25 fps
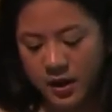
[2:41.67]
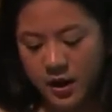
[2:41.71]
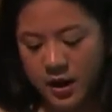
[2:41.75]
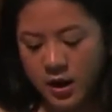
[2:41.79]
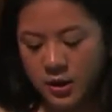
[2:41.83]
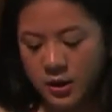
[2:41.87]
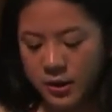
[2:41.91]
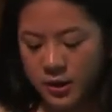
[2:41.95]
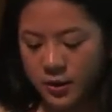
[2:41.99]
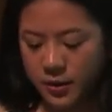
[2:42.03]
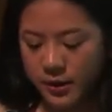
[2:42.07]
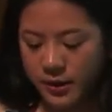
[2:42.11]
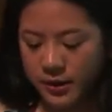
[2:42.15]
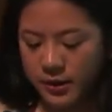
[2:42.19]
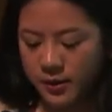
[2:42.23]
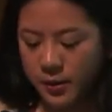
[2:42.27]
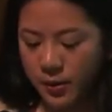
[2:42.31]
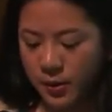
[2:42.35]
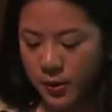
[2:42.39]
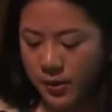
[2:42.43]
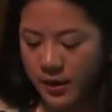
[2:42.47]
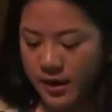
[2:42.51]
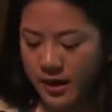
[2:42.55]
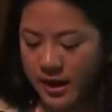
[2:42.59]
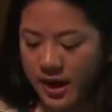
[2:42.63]
she also
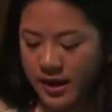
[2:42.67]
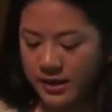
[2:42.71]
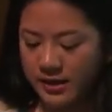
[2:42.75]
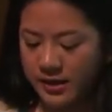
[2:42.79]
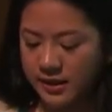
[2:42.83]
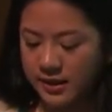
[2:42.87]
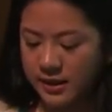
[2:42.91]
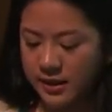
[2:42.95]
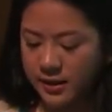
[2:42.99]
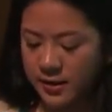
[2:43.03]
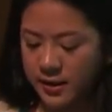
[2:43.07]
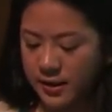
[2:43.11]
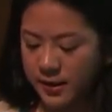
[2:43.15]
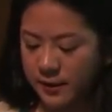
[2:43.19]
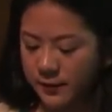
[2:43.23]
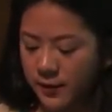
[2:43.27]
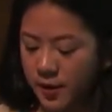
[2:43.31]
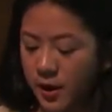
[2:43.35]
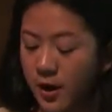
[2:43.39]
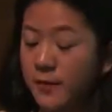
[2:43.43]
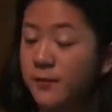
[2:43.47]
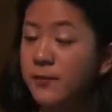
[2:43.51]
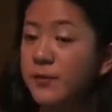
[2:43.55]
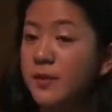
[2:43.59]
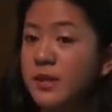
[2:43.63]
organized a series of
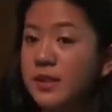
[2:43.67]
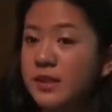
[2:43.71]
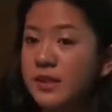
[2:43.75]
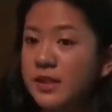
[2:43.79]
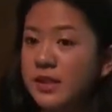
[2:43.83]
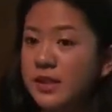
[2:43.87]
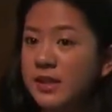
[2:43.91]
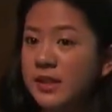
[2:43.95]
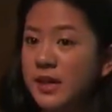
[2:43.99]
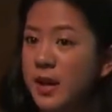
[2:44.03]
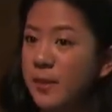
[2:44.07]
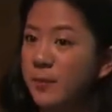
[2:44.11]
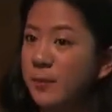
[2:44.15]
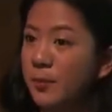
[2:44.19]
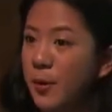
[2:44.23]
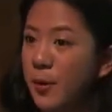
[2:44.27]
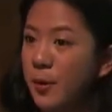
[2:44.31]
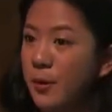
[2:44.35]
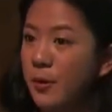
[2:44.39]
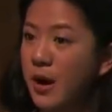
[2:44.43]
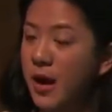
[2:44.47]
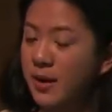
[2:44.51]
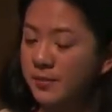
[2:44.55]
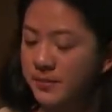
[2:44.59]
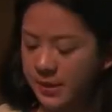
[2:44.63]
conferences and
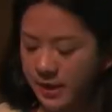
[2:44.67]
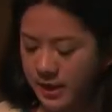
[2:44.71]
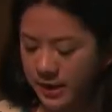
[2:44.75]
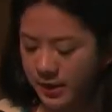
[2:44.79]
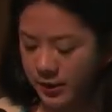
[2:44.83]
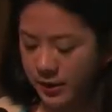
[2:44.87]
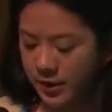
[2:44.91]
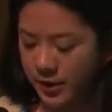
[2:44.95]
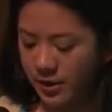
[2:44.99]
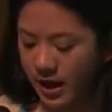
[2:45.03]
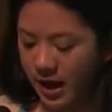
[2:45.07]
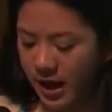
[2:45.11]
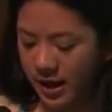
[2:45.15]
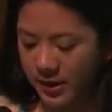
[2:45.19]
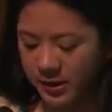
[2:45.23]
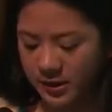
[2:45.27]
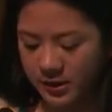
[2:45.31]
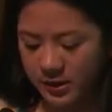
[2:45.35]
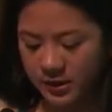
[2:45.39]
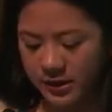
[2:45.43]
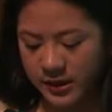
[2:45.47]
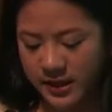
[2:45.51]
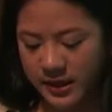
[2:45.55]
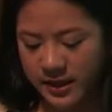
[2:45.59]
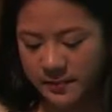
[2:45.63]
programs
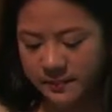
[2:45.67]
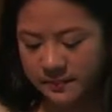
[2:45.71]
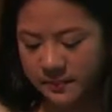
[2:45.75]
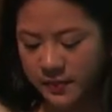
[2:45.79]
internationally,